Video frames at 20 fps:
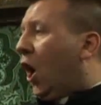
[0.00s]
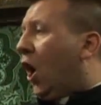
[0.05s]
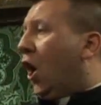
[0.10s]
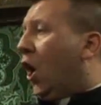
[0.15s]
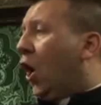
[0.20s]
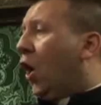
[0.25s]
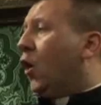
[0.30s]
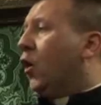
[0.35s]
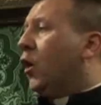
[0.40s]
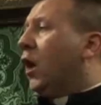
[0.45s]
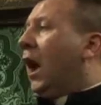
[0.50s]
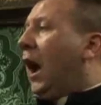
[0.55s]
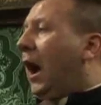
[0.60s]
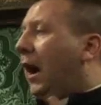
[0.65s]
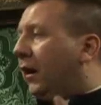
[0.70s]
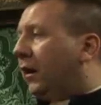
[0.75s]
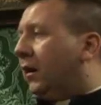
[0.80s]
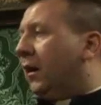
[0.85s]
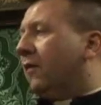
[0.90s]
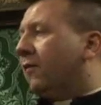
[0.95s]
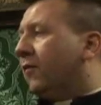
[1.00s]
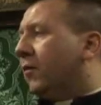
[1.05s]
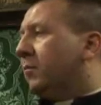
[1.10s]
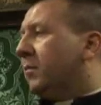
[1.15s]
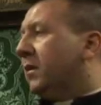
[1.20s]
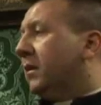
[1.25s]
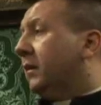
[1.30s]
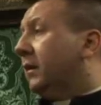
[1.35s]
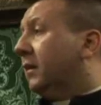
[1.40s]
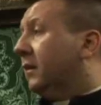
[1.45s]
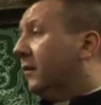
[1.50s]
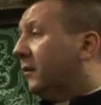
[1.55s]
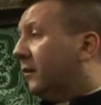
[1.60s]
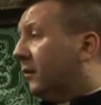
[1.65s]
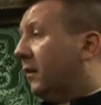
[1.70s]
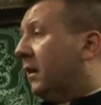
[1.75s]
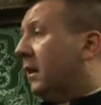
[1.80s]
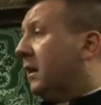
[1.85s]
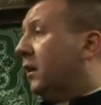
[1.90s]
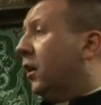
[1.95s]
how a government can
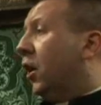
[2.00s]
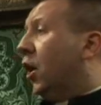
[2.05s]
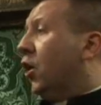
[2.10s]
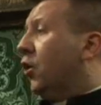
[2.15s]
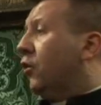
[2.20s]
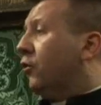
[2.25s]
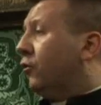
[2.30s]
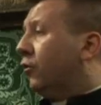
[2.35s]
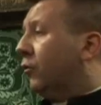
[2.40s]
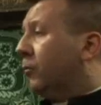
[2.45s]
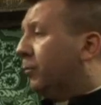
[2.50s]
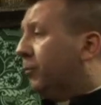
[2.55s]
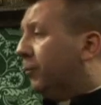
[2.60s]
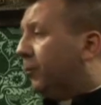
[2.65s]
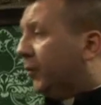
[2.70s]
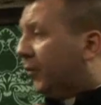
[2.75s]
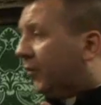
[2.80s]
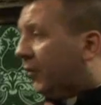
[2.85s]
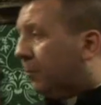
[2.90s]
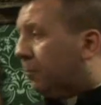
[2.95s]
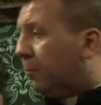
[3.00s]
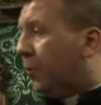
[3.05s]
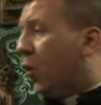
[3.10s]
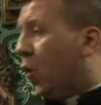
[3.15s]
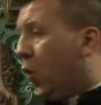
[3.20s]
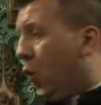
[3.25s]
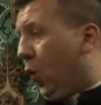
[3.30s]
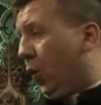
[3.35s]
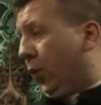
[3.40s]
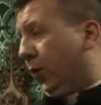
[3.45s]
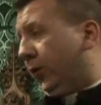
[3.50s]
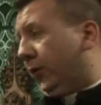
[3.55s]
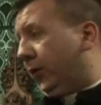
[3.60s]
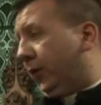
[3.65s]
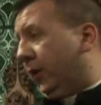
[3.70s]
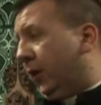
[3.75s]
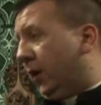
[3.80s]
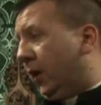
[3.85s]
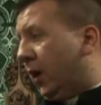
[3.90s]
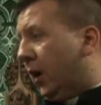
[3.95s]
seek to support